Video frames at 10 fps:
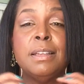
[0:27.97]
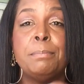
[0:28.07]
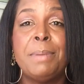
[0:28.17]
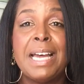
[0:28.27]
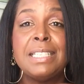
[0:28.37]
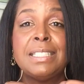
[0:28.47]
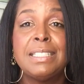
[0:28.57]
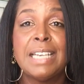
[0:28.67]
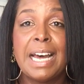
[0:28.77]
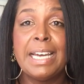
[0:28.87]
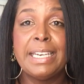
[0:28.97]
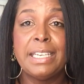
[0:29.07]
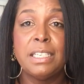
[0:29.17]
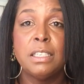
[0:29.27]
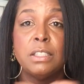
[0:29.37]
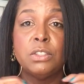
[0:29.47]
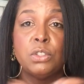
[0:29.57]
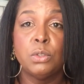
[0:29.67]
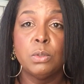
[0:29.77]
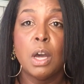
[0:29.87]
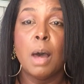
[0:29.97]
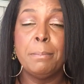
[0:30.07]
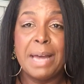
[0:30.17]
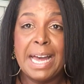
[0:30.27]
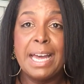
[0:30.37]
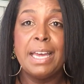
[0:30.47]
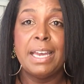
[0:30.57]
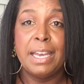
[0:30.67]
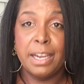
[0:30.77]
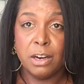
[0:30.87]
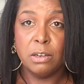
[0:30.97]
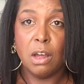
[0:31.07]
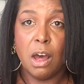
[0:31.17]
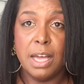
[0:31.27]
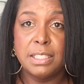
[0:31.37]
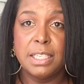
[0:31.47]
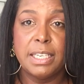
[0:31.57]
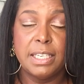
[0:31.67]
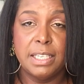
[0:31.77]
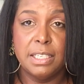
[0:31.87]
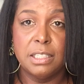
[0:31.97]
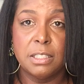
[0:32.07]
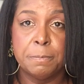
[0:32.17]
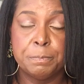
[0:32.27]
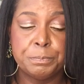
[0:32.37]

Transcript: The best diet to combat hair loss is